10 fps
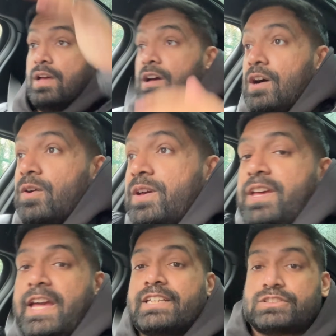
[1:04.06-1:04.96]

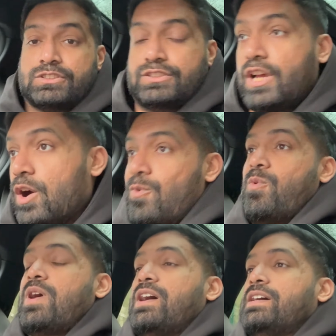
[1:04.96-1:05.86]
Okay, so
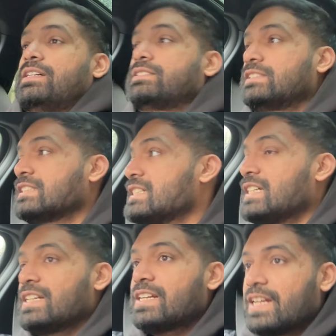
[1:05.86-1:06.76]

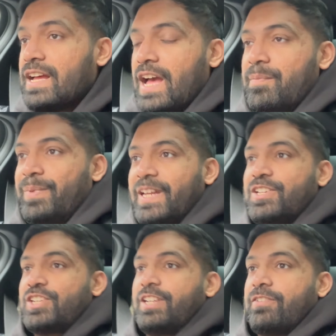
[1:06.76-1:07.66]

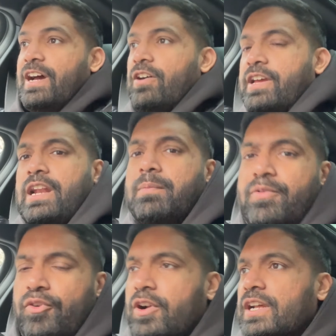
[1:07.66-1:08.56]
MPG, right? Okay, now
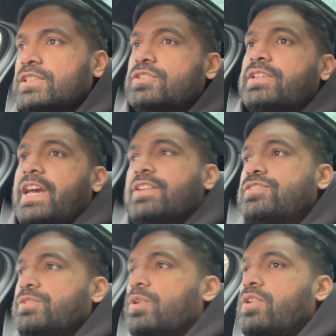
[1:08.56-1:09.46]
before I do get
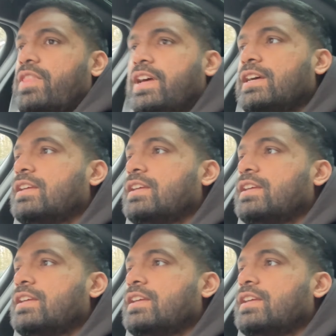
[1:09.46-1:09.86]
into all of that,